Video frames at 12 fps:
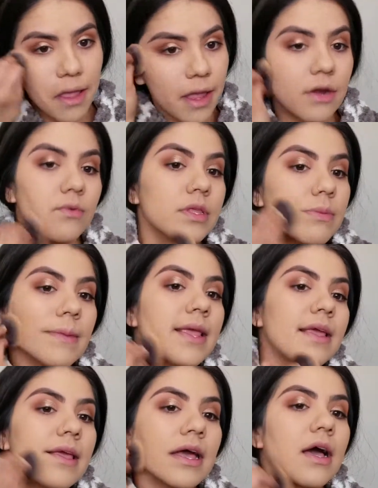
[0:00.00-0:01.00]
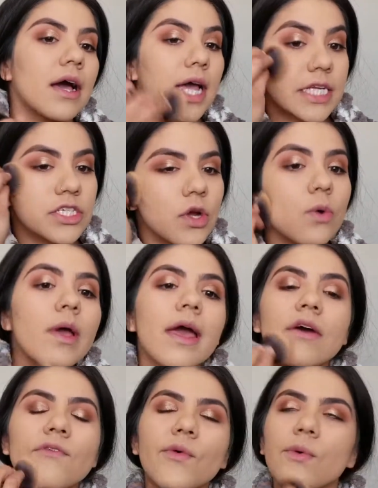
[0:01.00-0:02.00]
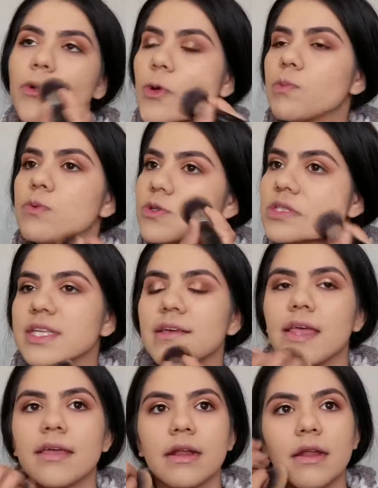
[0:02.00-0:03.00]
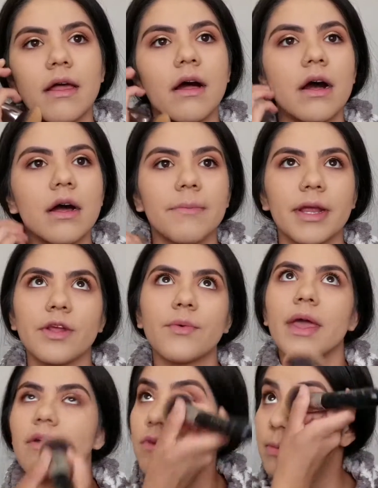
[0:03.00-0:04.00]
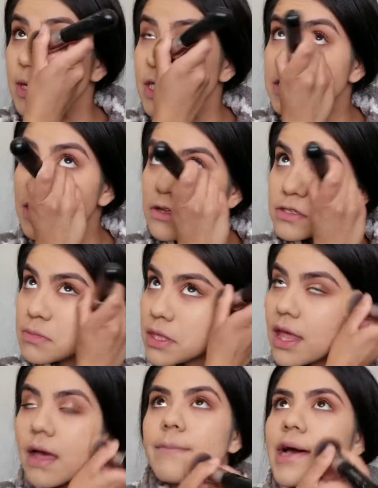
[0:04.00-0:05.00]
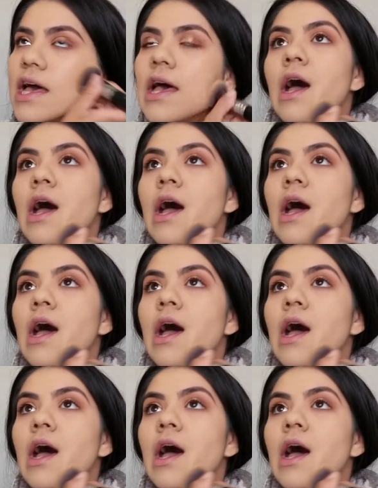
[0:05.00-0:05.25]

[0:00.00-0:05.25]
And with me, I don't have horrible skin. I know everybody tells me that, but